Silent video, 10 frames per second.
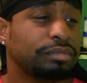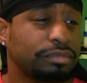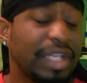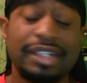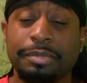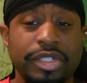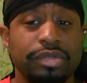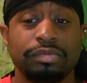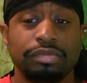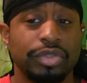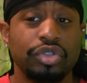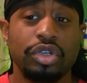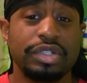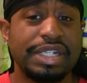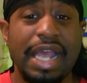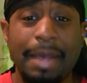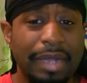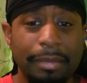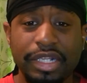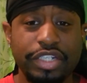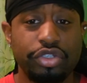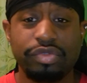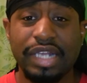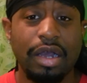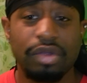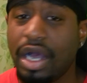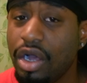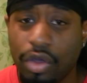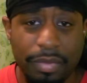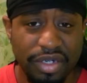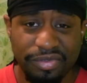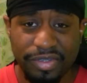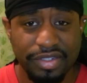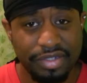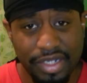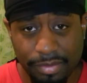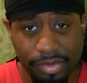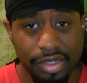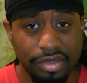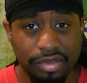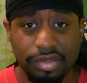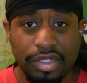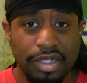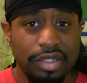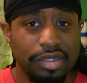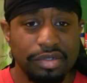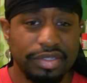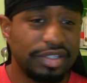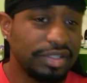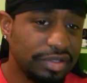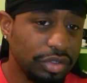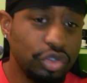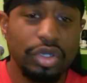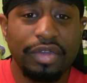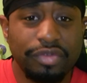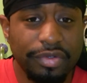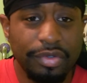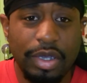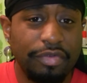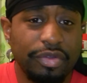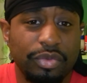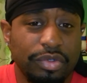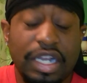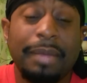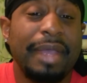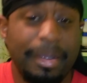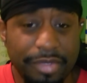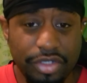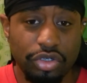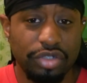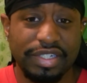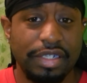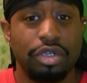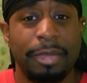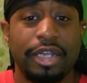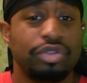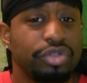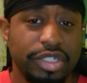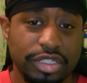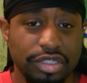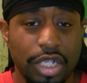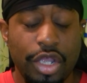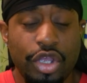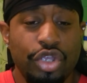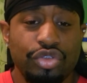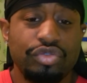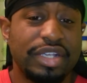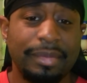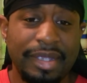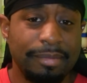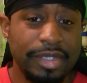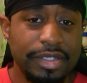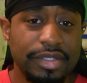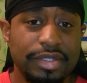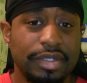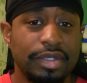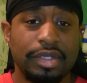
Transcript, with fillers: That's me. You know what I'm saying? I'm, I'm gonna let you talk all motherfucking day, bro. Or oh, sister, whoever, whoever come at me. You know what I'm saying? It don't matter who it is. You come at me,